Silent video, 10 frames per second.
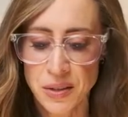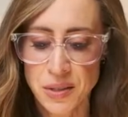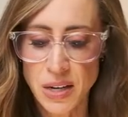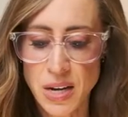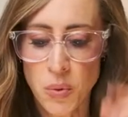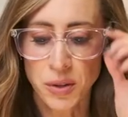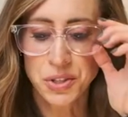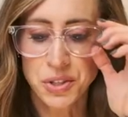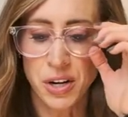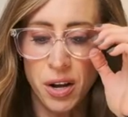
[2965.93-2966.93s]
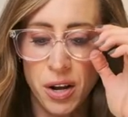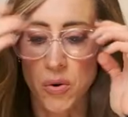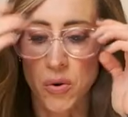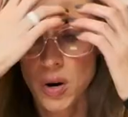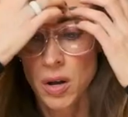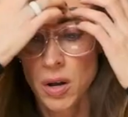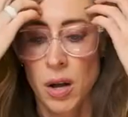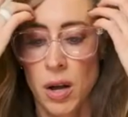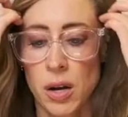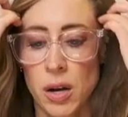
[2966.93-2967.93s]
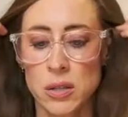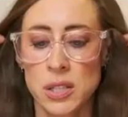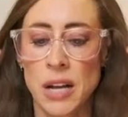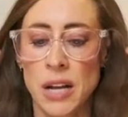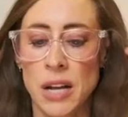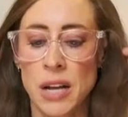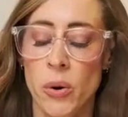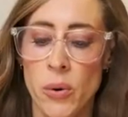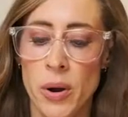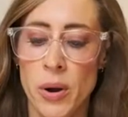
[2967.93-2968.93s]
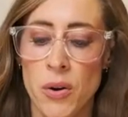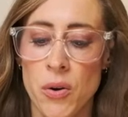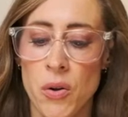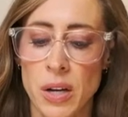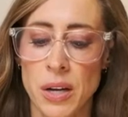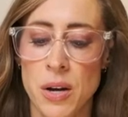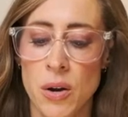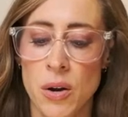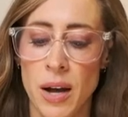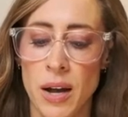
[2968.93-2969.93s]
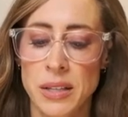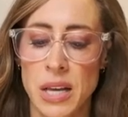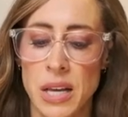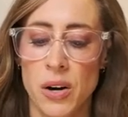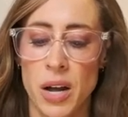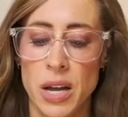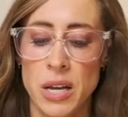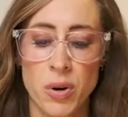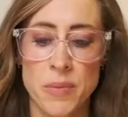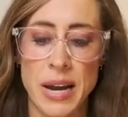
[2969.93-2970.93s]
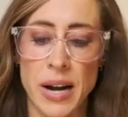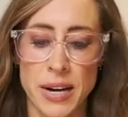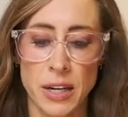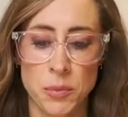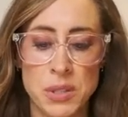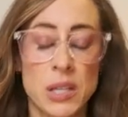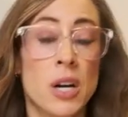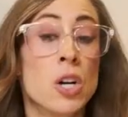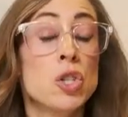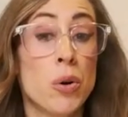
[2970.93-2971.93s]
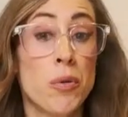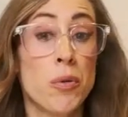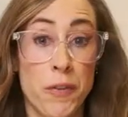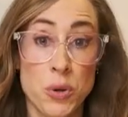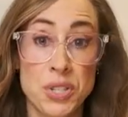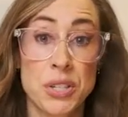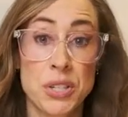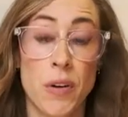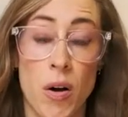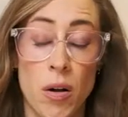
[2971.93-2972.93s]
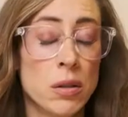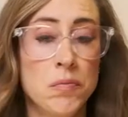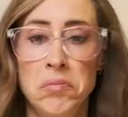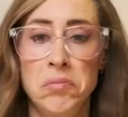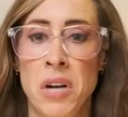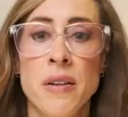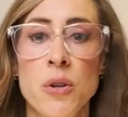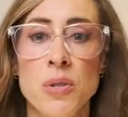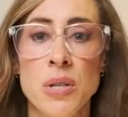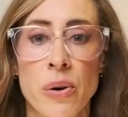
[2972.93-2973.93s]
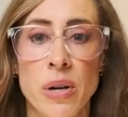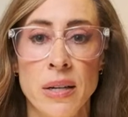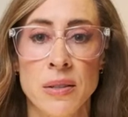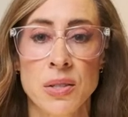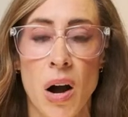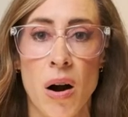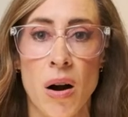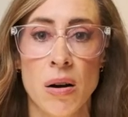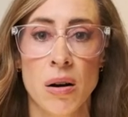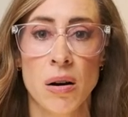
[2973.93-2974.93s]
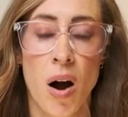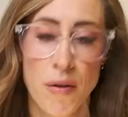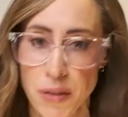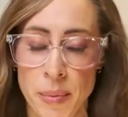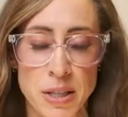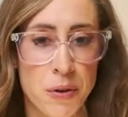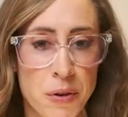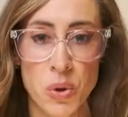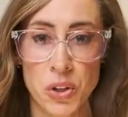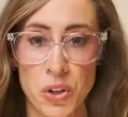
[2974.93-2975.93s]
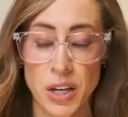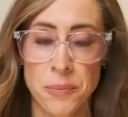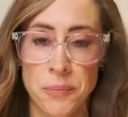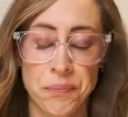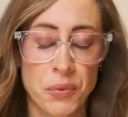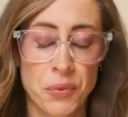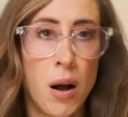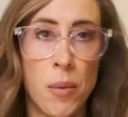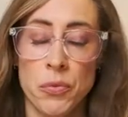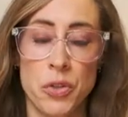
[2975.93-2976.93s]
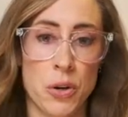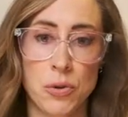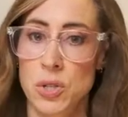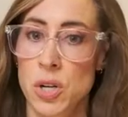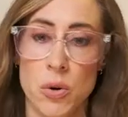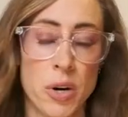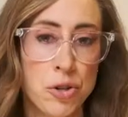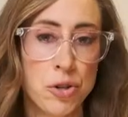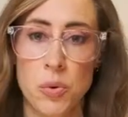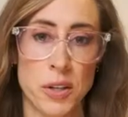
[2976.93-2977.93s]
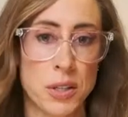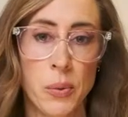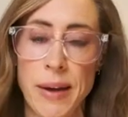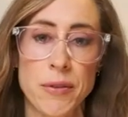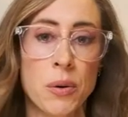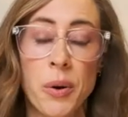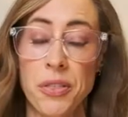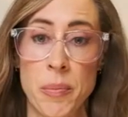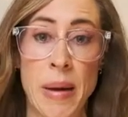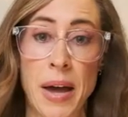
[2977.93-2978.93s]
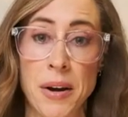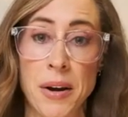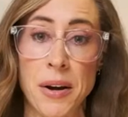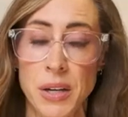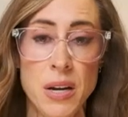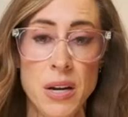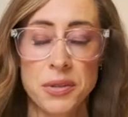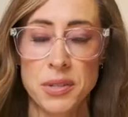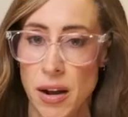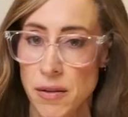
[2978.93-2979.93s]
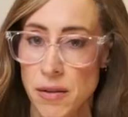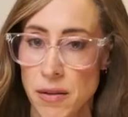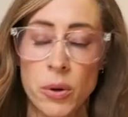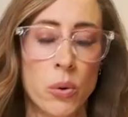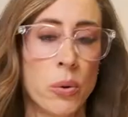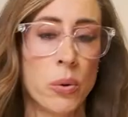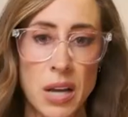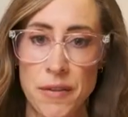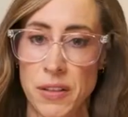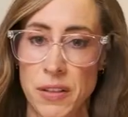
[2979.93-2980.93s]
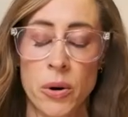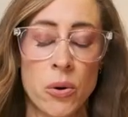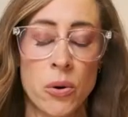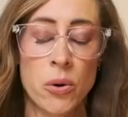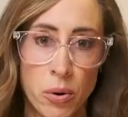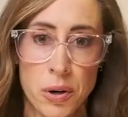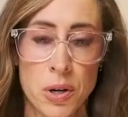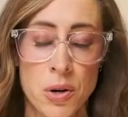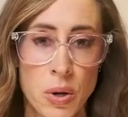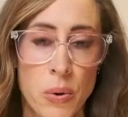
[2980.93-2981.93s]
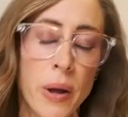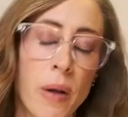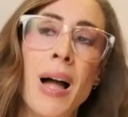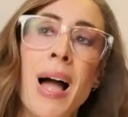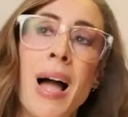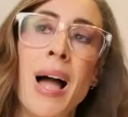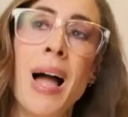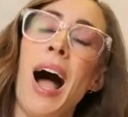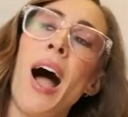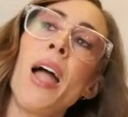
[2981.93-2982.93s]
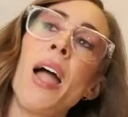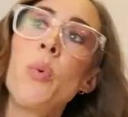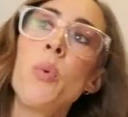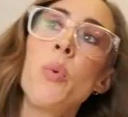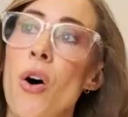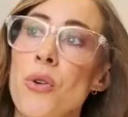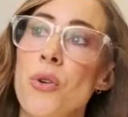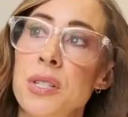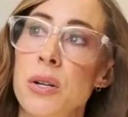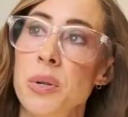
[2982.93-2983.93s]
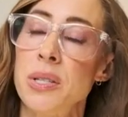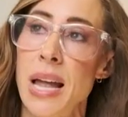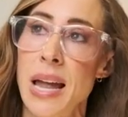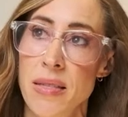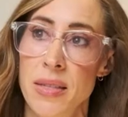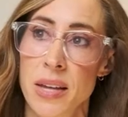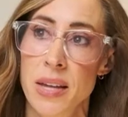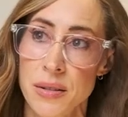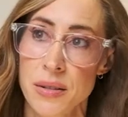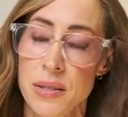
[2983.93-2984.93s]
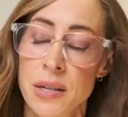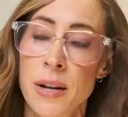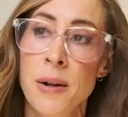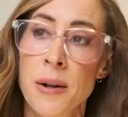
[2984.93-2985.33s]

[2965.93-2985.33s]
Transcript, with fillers: Sydney wants to know sunflower oil, canola, etc. in pre-made items. So, first of all, none of those ingredients are off limits for the whole 30. Um, there's no issue whatsoever with compatibility with sunflower oil, safflower oil, or canola oil. I will also say this.